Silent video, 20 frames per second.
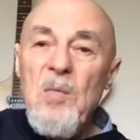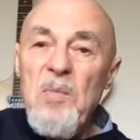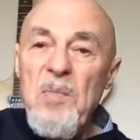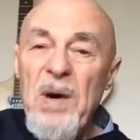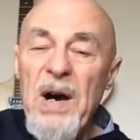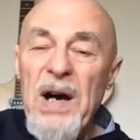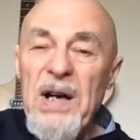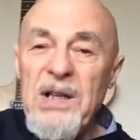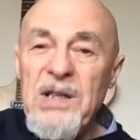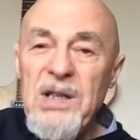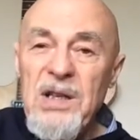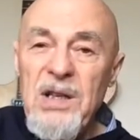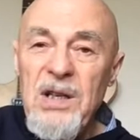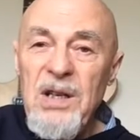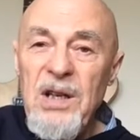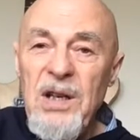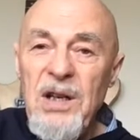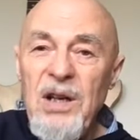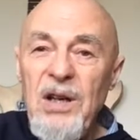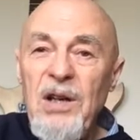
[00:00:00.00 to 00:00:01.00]
But
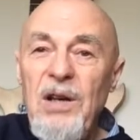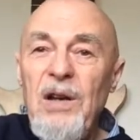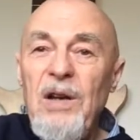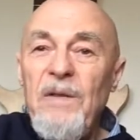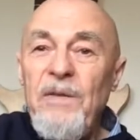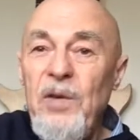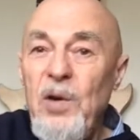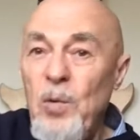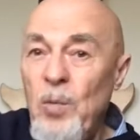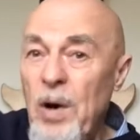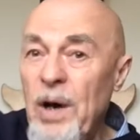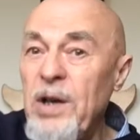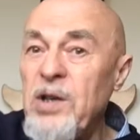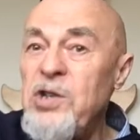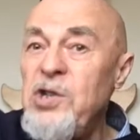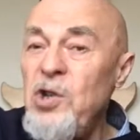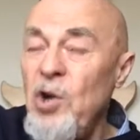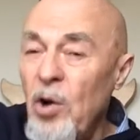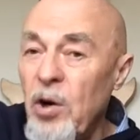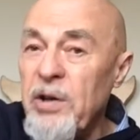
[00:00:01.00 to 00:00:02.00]
if you want a
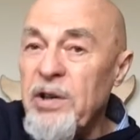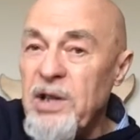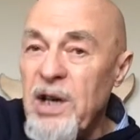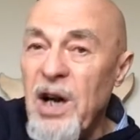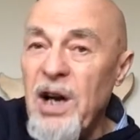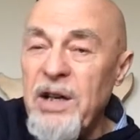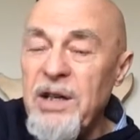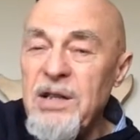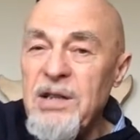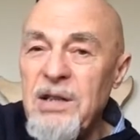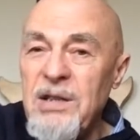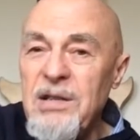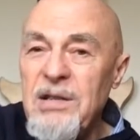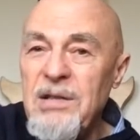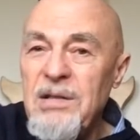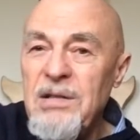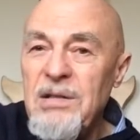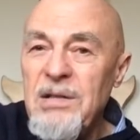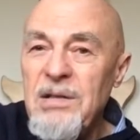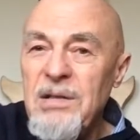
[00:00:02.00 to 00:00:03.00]
shortcut
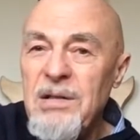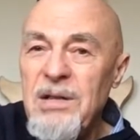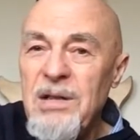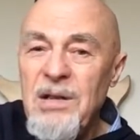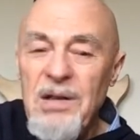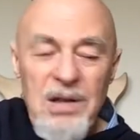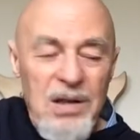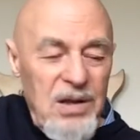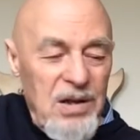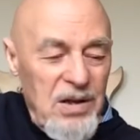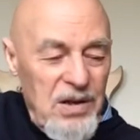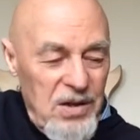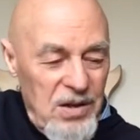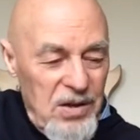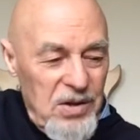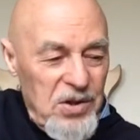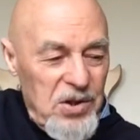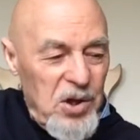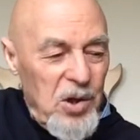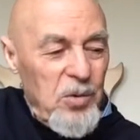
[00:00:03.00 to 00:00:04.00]

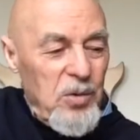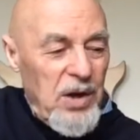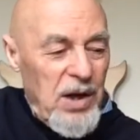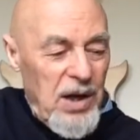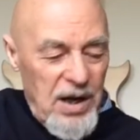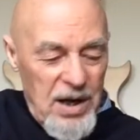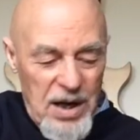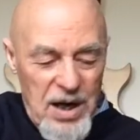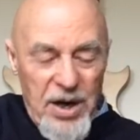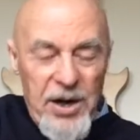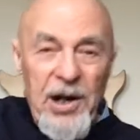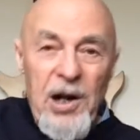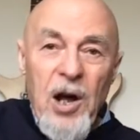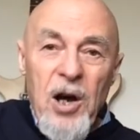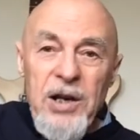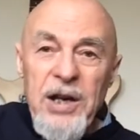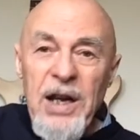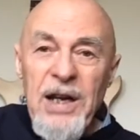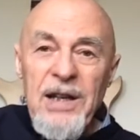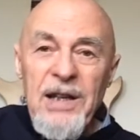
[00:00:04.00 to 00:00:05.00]
to
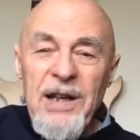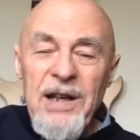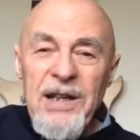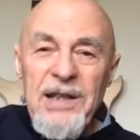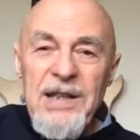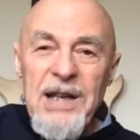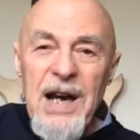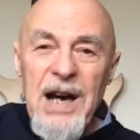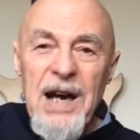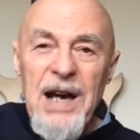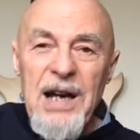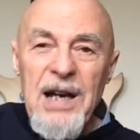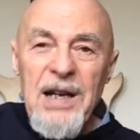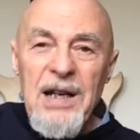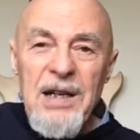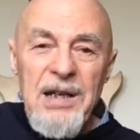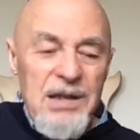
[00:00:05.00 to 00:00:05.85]
unlocking the guitar,